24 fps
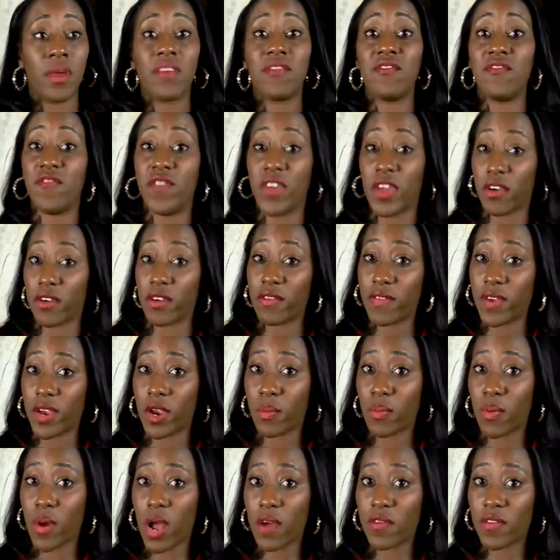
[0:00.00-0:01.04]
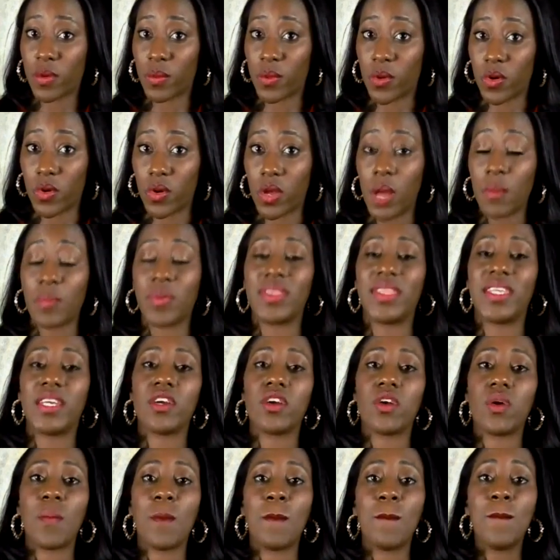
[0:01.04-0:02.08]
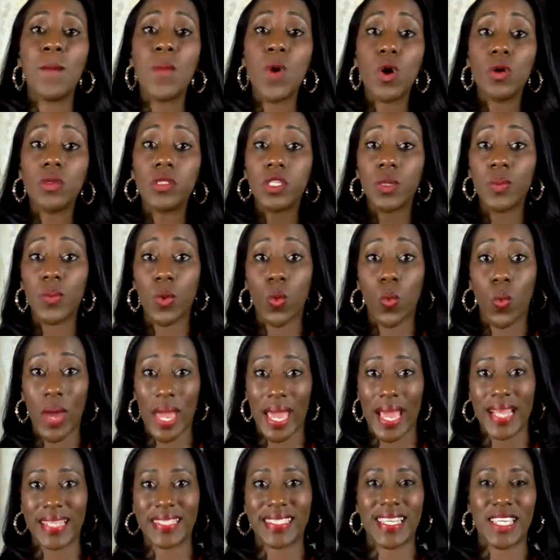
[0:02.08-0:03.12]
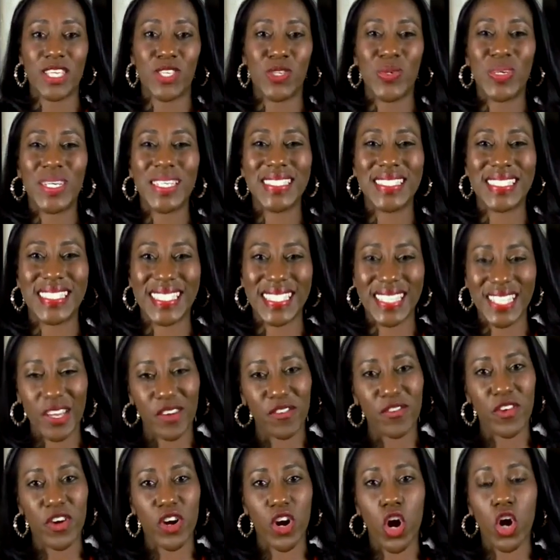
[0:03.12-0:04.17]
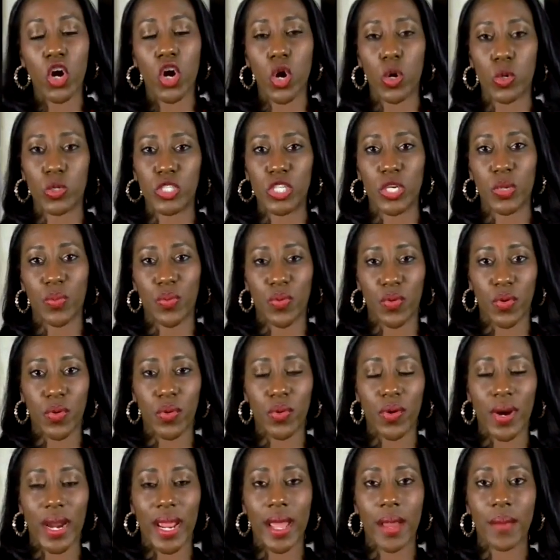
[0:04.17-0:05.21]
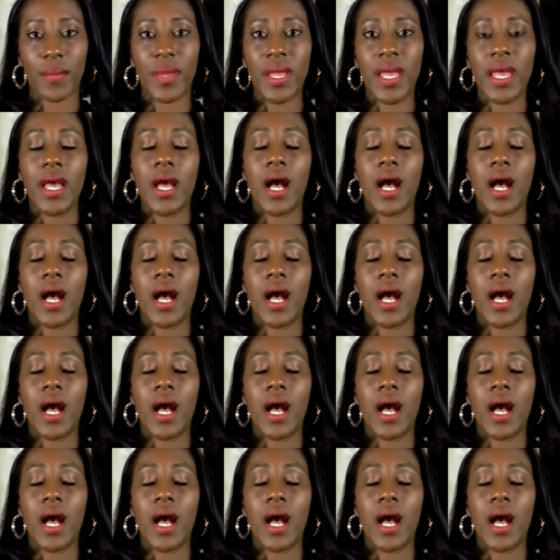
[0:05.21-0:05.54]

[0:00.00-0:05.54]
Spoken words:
Very, very profitable. But there are multiple ways that you can deliver a coaching program.